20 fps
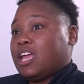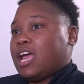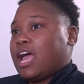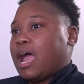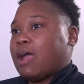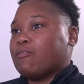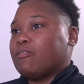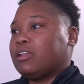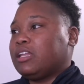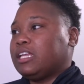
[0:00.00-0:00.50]

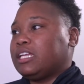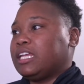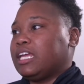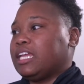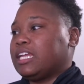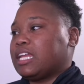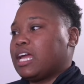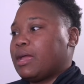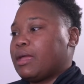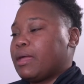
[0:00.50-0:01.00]
I really
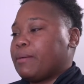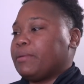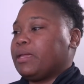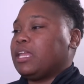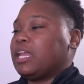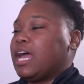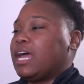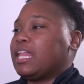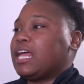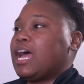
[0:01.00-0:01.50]
didn't. I
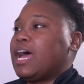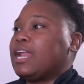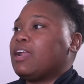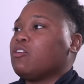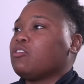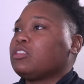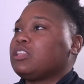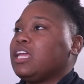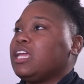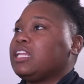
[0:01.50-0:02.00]

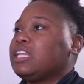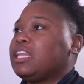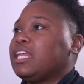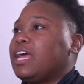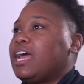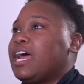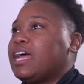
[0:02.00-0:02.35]
think